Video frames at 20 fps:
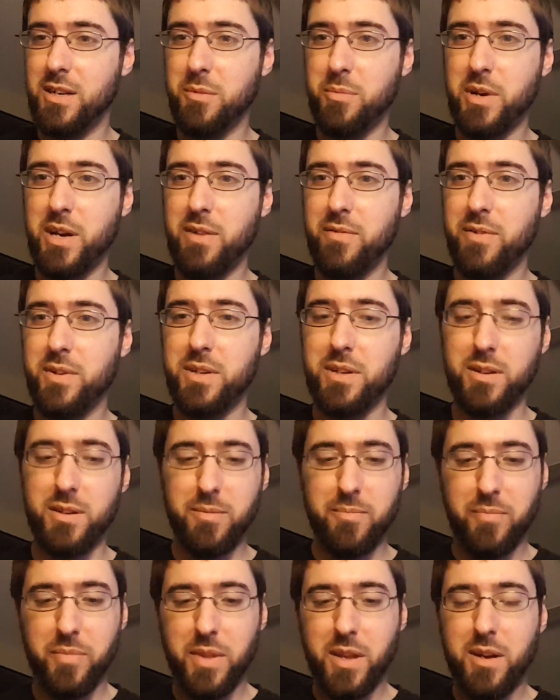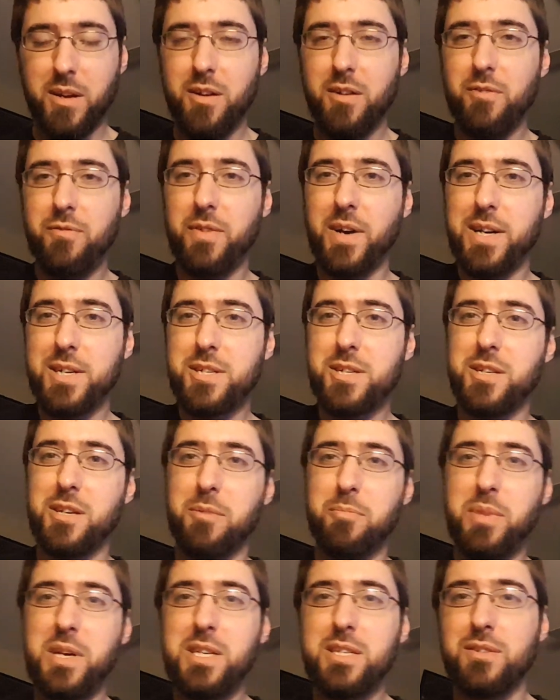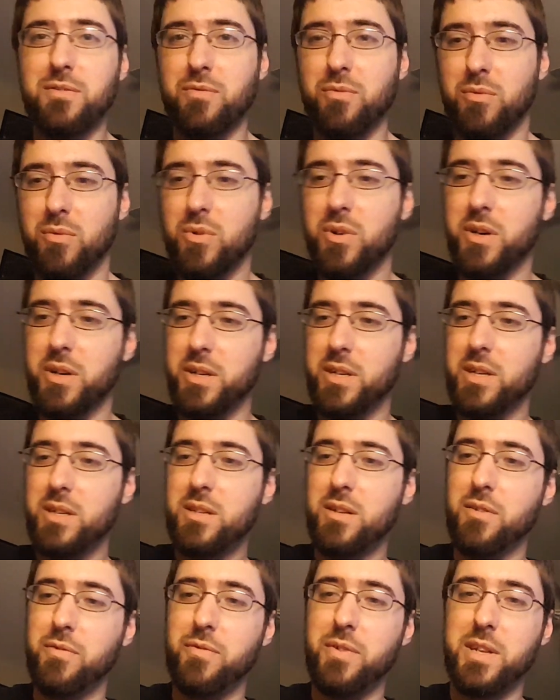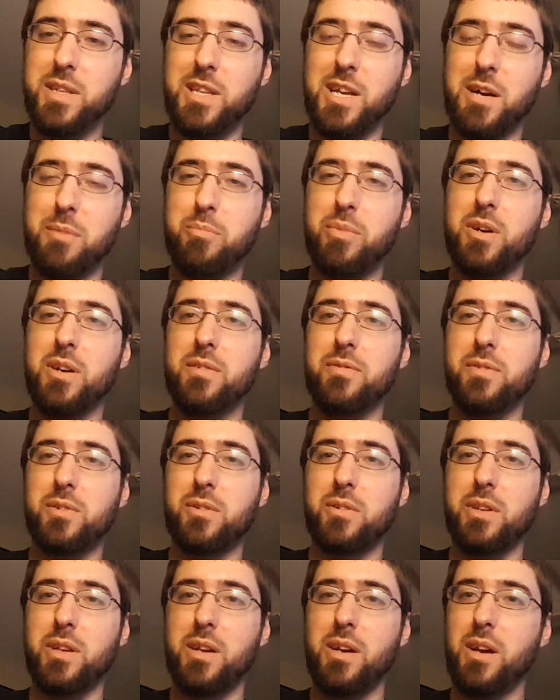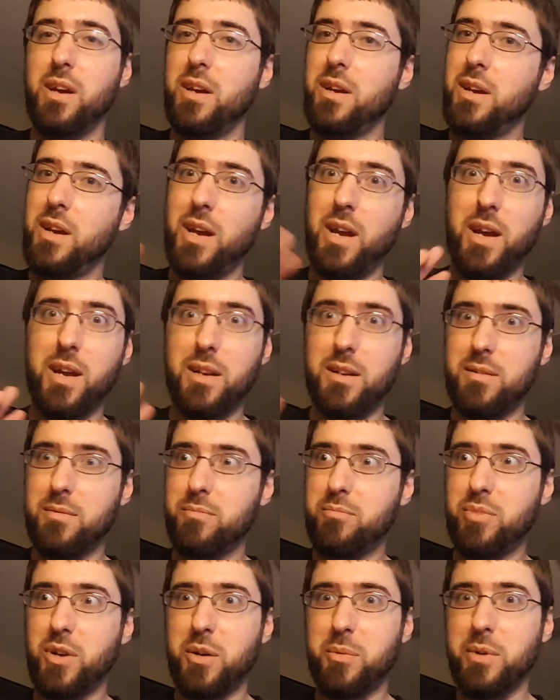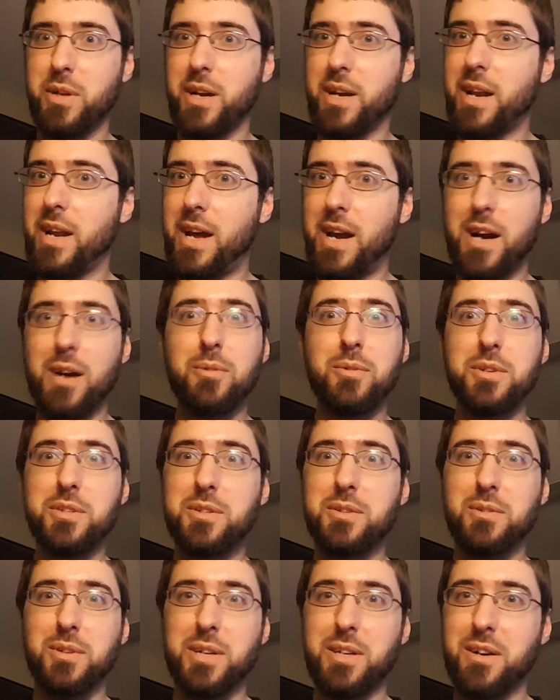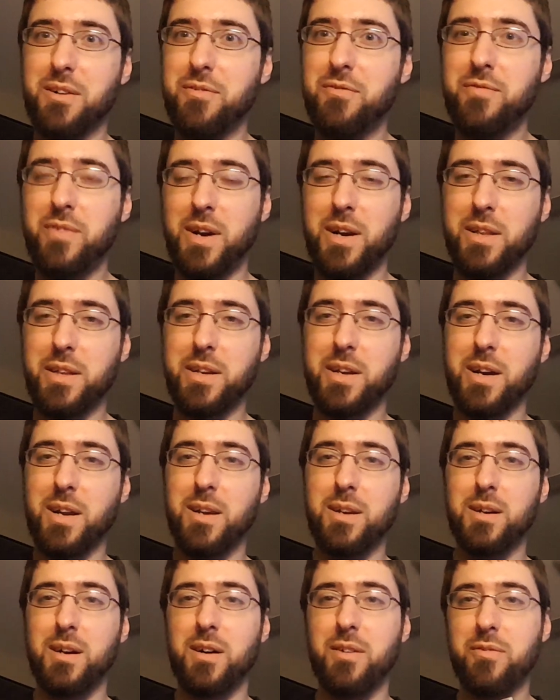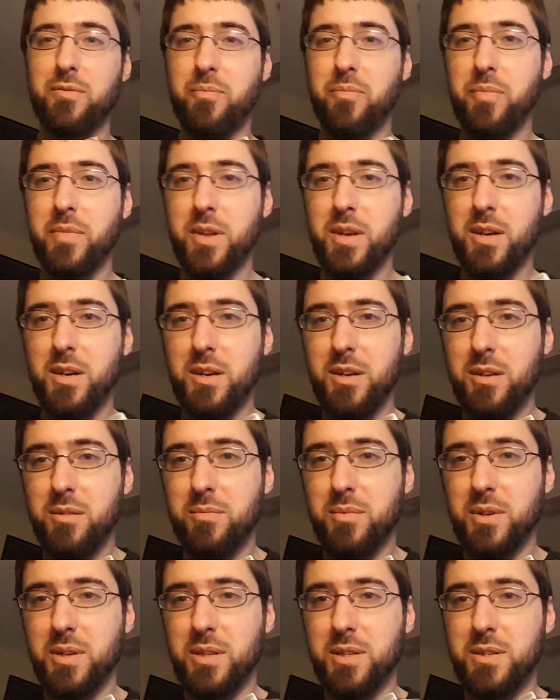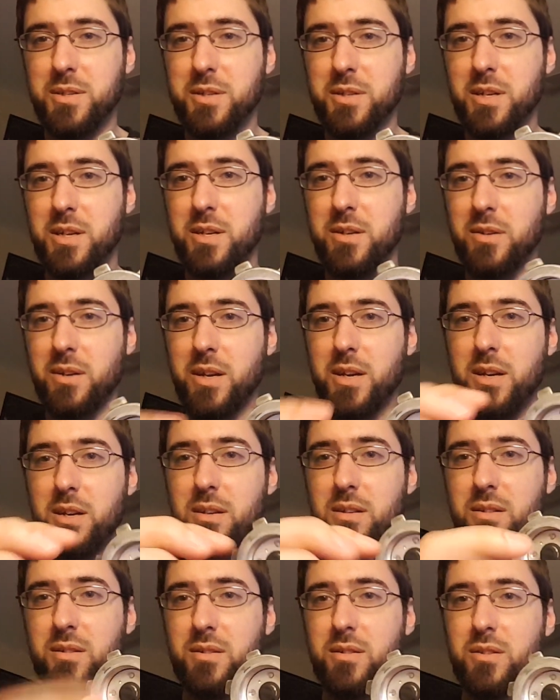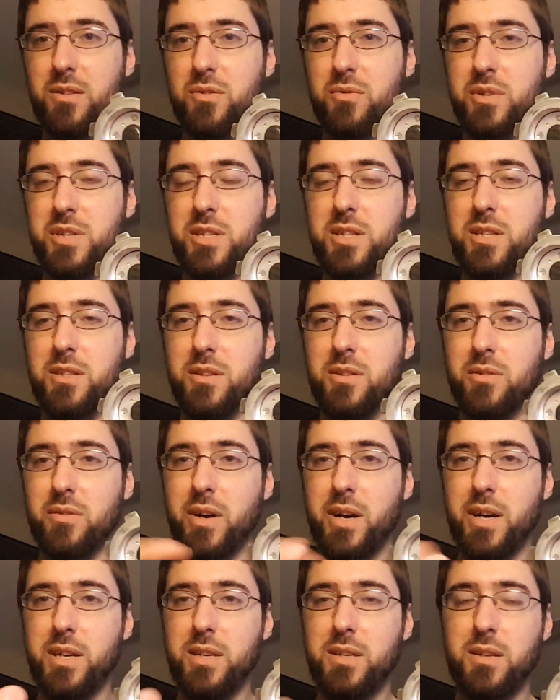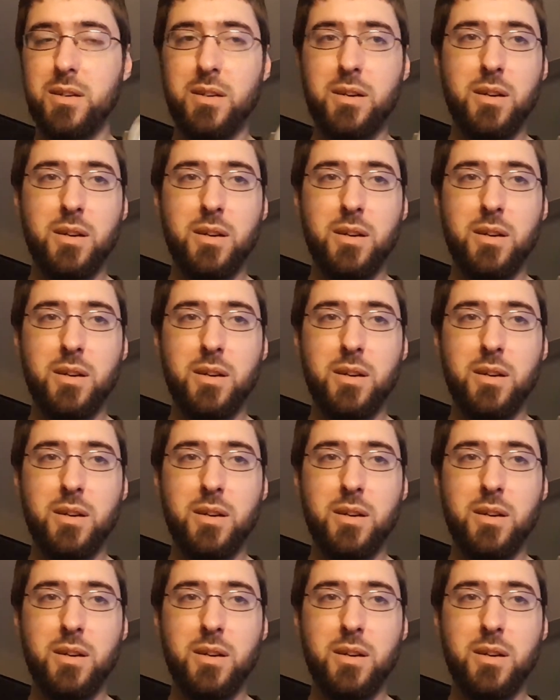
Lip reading: up having to fashion a piece of wood to fit that perfectly. And probably like an hour or two later, I finally got it off. But there's your kill key. Twist it to the right.